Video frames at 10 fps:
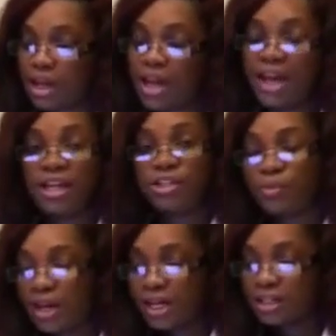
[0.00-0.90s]
Age
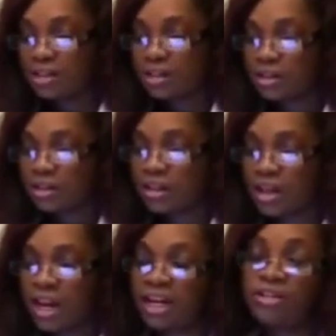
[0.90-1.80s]
weight,
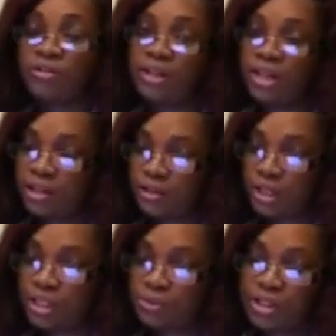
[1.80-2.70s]
83
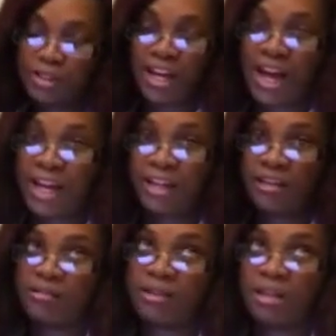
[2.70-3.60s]
kilograms, which like
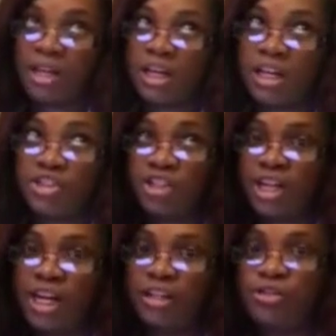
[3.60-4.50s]

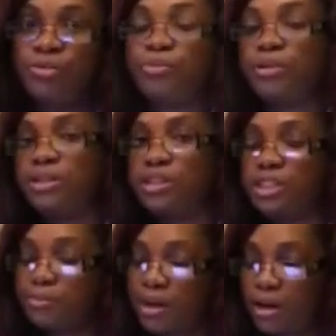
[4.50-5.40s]

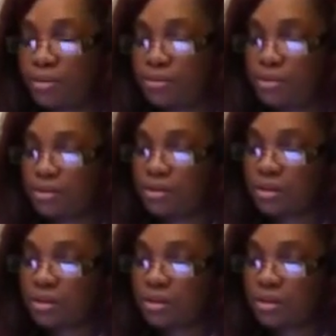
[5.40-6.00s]
182.6 pounds.